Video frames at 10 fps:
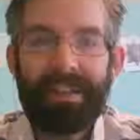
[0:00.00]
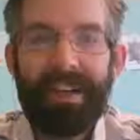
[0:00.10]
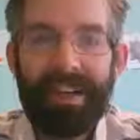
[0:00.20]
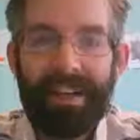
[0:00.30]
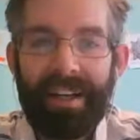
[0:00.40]

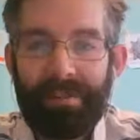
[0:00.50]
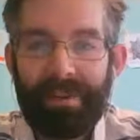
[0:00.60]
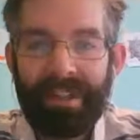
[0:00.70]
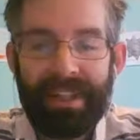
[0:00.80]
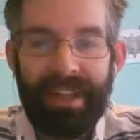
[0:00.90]
Hi,
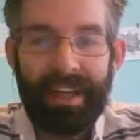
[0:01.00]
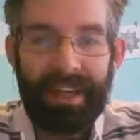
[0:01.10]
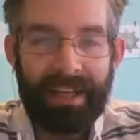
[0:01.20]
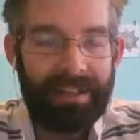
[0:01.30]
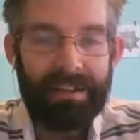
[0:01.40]
everybody,
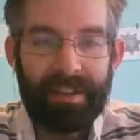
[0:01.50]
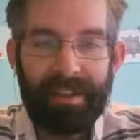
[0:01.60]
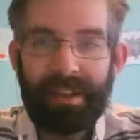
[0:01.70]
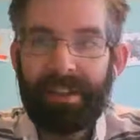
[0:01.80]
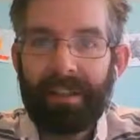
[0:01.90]
and
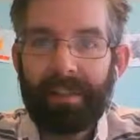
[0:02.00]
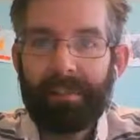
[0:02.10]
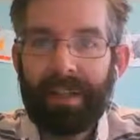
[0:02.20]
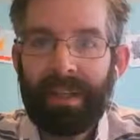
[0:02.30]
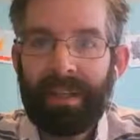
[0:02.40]

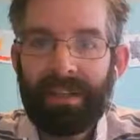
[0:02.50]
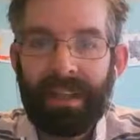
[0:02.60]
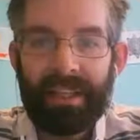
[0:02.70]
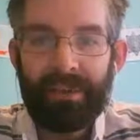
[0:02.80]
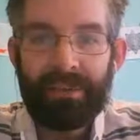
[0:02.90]

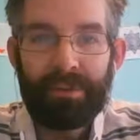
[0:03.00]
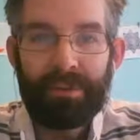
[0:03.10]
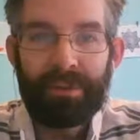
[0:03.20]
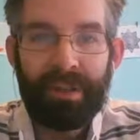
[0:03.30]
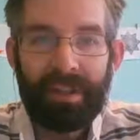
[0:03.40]
thank you
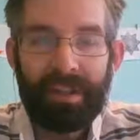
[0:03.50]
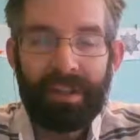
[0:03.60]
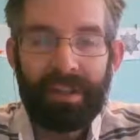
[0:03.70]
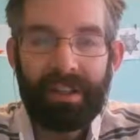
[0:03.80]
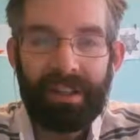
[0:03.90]

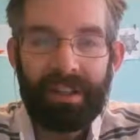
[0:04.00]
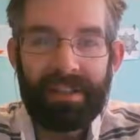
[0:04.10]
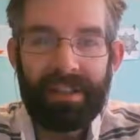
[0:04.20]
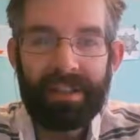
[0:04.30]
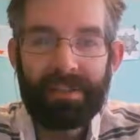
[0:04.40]
for
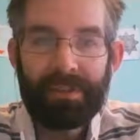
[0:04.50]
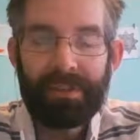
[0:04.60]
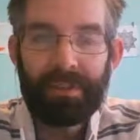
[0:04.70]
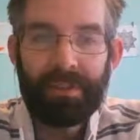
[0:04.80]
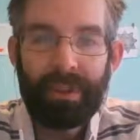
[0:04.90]
listening
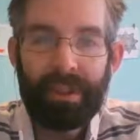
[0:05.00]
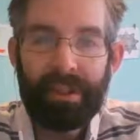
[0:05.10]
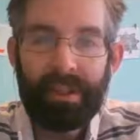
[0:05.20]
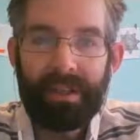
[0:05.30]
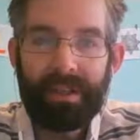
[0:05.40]
to
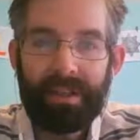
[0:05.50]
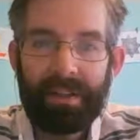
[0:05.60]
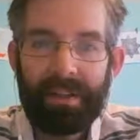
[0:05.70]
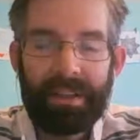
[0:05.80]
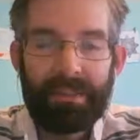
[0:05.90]

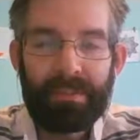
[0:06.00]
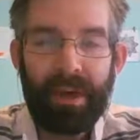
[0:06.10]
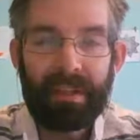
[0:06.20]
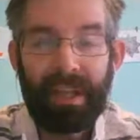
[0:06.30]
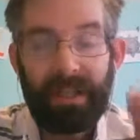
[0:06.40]
this
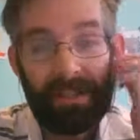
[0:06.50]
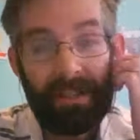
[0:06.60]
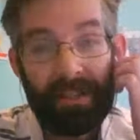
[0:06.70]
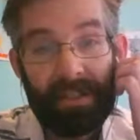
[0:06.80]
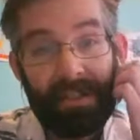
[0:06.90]
podcast.
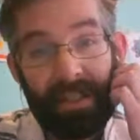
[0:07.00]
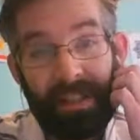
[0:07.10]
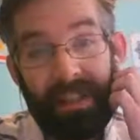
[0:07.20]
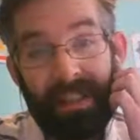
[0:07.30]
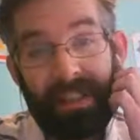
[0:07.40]
This is
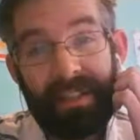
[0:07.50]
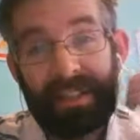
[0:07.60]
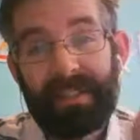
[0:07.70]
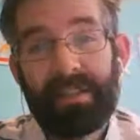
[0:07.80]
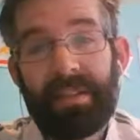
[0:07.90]
the
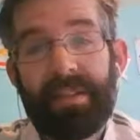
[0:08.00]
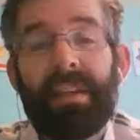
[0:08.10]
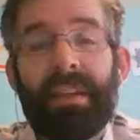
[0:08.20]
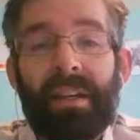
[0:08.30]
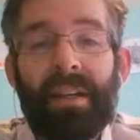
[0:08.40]
sixth
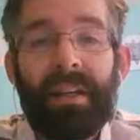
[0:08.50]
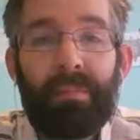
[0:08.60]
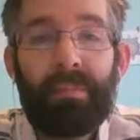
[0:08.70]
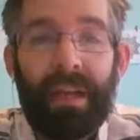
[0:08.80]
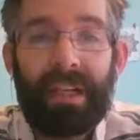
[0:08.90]

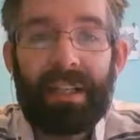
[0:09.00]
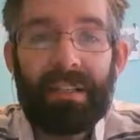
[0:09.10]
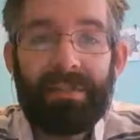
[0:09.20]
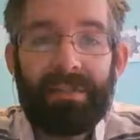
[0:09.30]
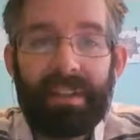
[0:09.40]
podcast
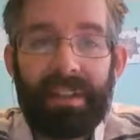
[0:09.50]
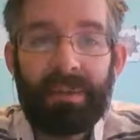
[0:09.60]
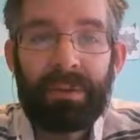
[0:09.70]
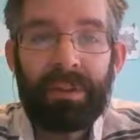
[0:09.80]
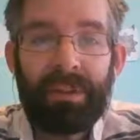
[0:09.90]
of the
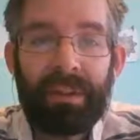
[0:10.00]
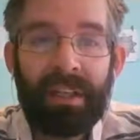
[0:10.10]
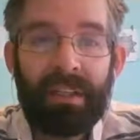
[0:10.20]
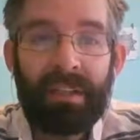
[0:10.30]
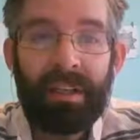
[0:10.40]

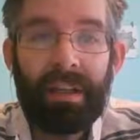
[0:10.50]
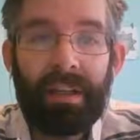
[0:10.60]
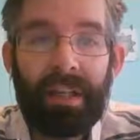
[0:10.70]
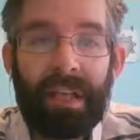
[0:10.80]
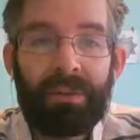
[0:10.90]

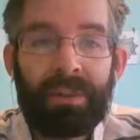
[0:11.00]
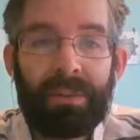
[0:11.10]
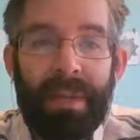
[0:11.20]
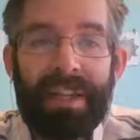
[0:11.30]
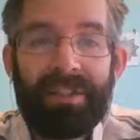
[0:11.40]
language
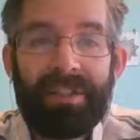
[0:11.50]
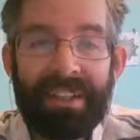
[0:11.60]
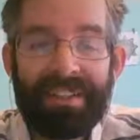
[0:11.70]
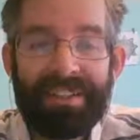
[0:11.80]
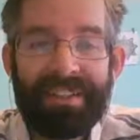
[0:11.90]

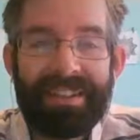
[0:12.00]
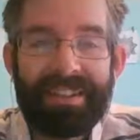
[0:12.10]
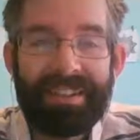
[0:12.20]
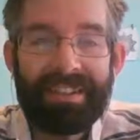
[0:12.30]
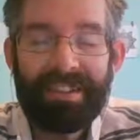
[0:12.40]
Meanderings. I
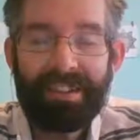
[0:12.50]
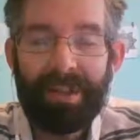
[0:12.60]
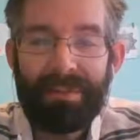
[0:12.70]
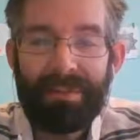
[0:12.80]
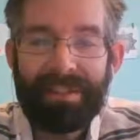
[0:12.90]
should
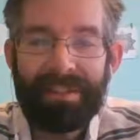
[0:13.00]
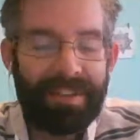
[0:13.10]
correct myself.